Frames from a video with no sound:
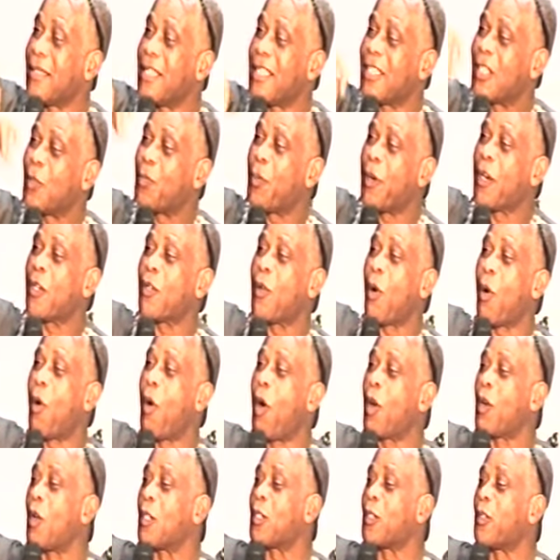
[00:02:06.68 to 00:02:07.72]
the Spirit of
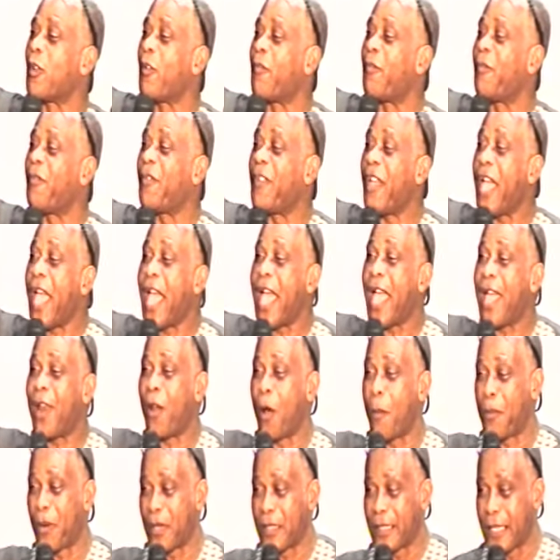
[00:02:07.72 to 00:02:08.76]
God also fell
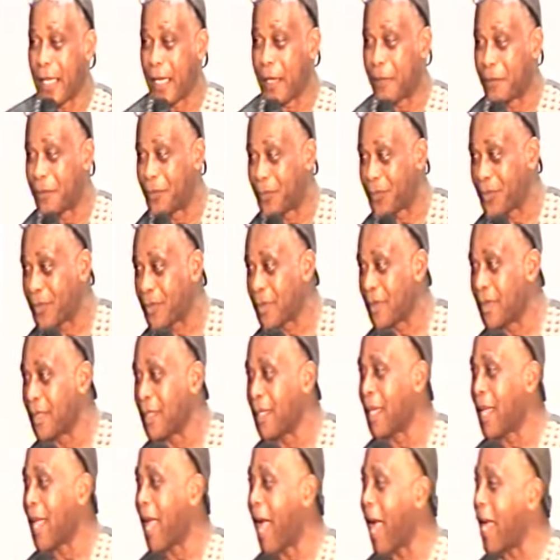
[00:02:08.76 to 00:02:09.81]
upon them.
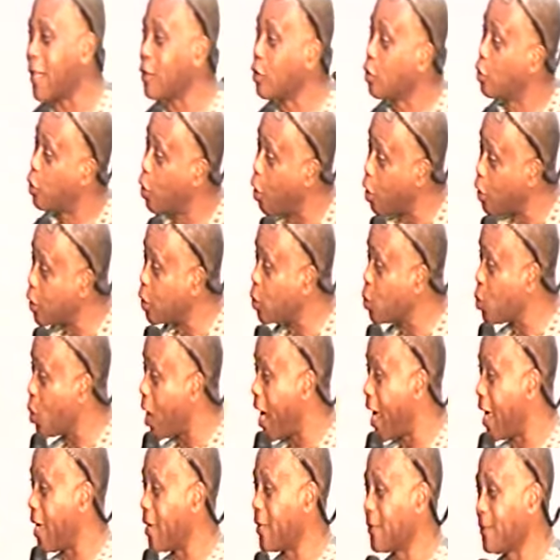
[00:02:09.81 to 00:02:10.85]
And
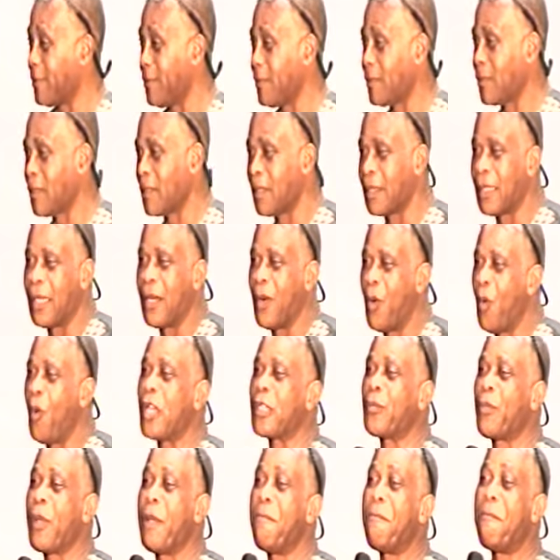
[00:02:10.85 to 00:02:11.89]
Joshua, who
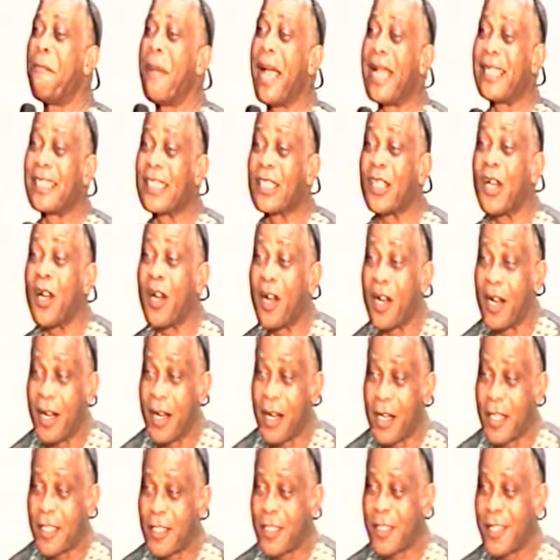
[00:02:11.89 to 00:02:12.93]
was being
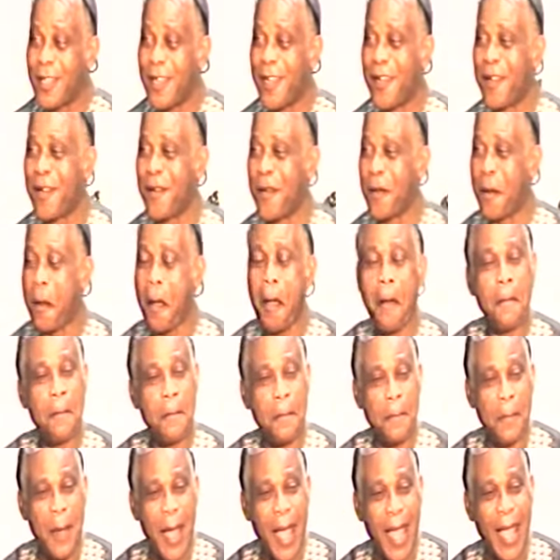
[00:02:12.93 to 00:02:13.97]
mentored
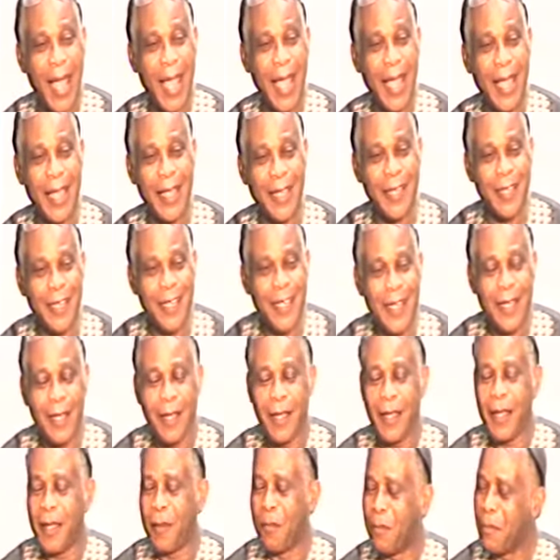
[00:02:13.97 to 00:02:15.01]
by
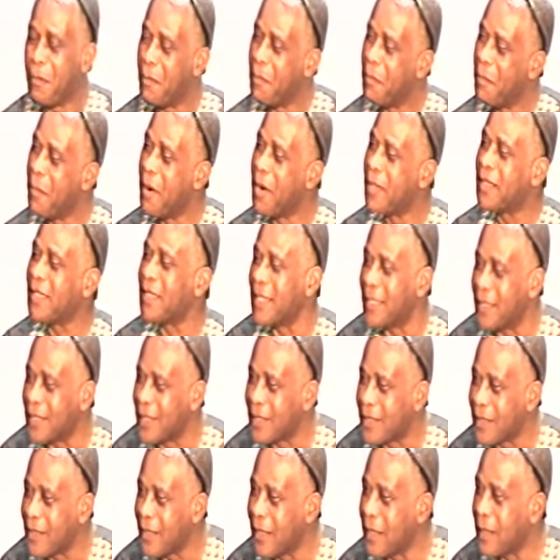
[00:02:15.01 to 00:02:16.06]

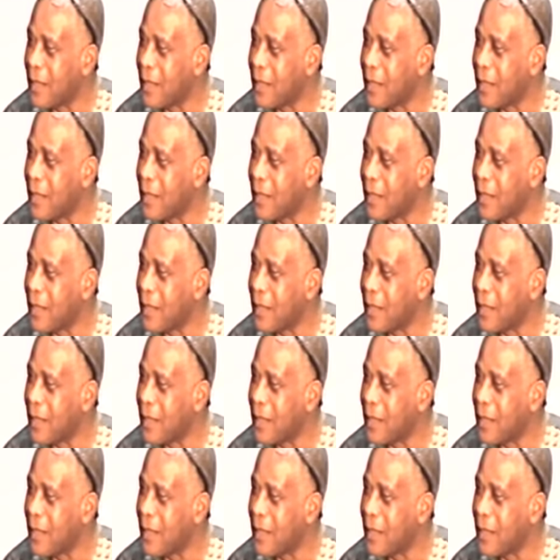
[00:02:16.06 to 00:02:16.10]
Moses,